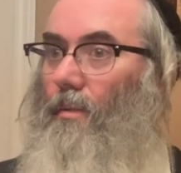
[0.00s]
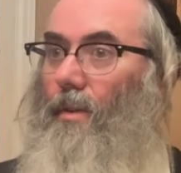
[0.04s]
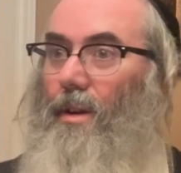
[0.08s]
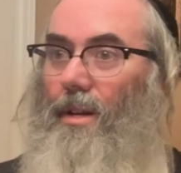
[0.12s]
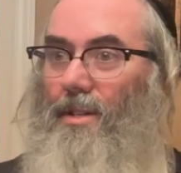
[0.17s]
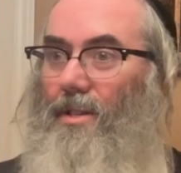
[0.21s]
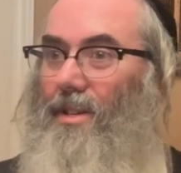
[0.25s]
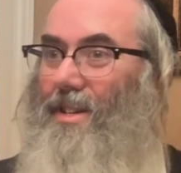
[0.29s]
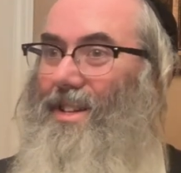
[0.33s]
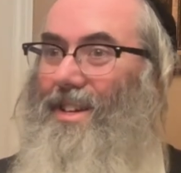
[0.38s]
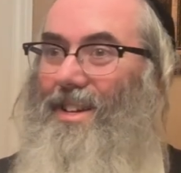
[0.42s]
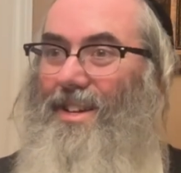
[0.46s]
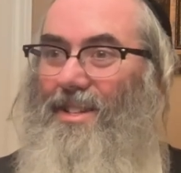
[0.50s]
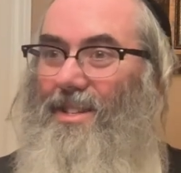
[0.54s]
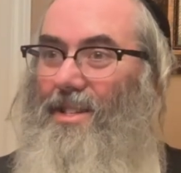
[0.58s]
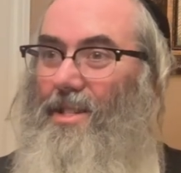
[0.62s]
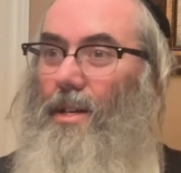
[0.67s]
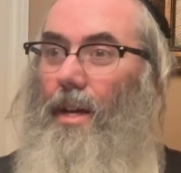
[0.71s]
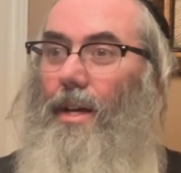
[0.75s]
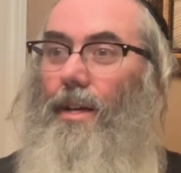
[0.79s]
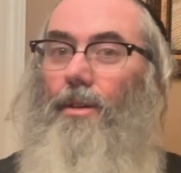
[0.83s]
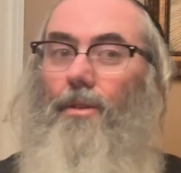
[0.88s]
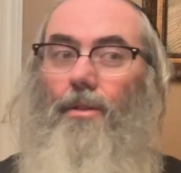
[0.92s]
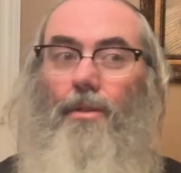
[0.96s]
What is it? It's
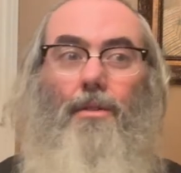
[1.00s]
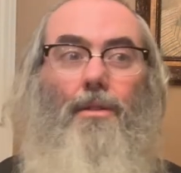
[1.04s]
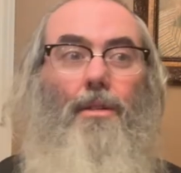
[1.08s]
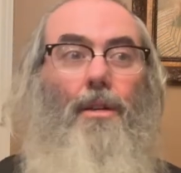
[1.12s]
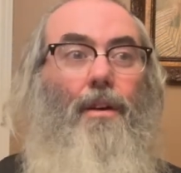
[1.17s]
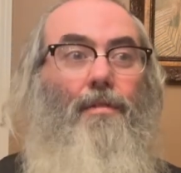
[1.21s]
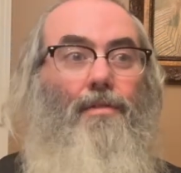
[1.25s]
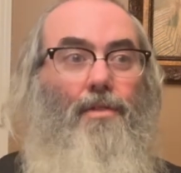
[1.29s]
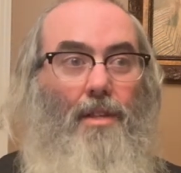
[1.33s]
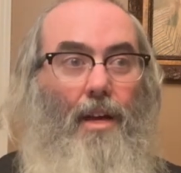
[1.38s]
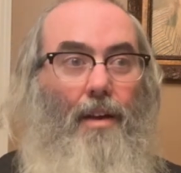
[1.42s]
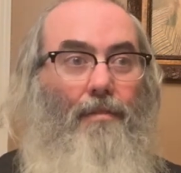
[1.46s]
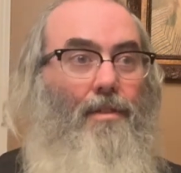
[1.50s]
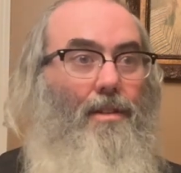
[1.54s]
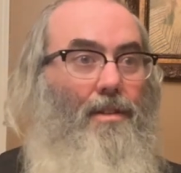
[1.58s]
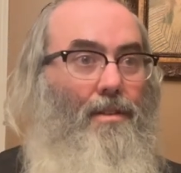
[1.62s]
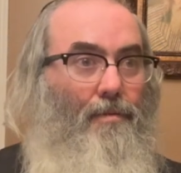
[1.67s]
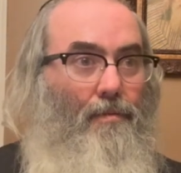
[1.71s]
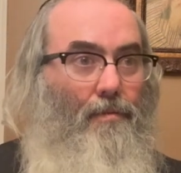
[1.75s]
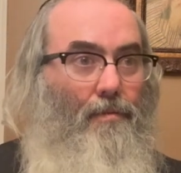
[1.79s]
cycles of 7.